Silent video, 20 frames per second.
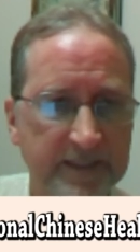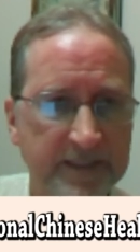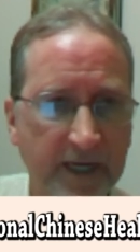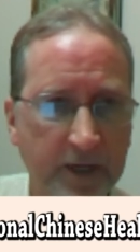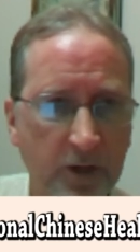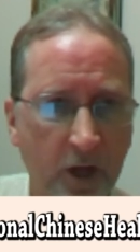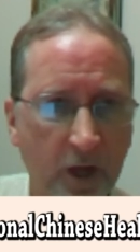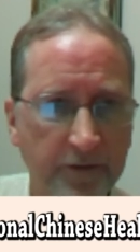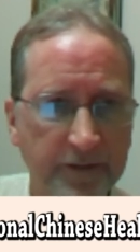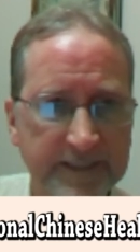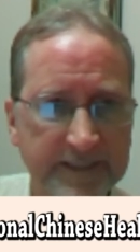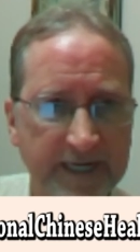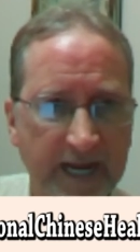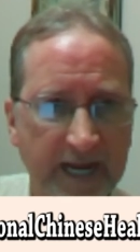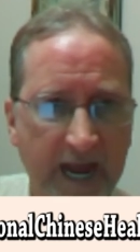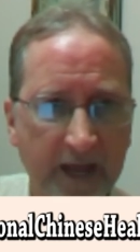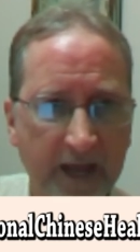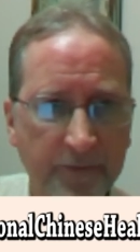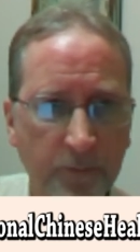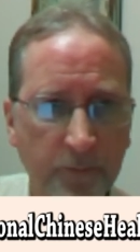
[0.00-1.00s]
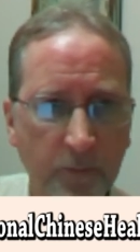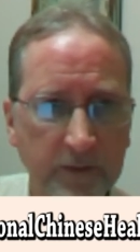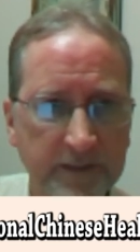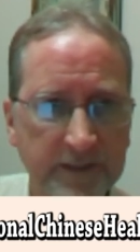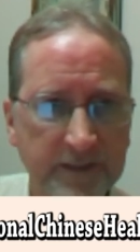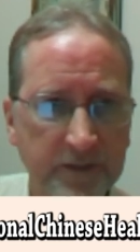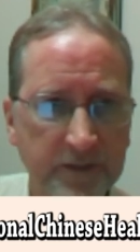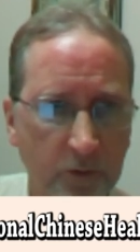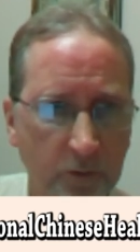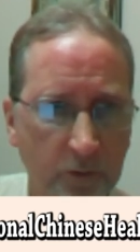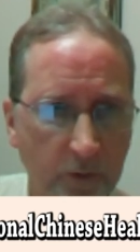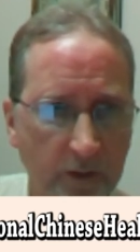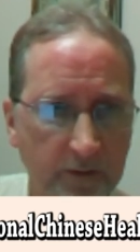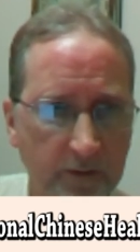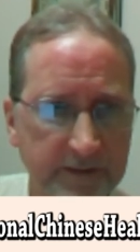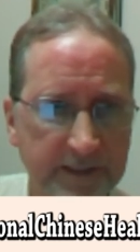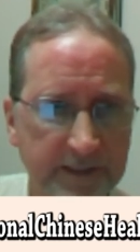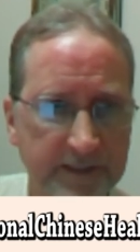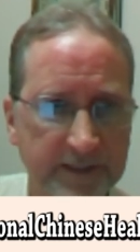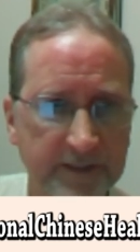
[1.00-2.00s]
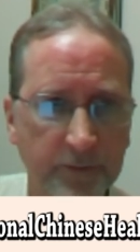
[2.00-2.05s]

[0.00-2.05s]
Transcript: they call this atherosclerosis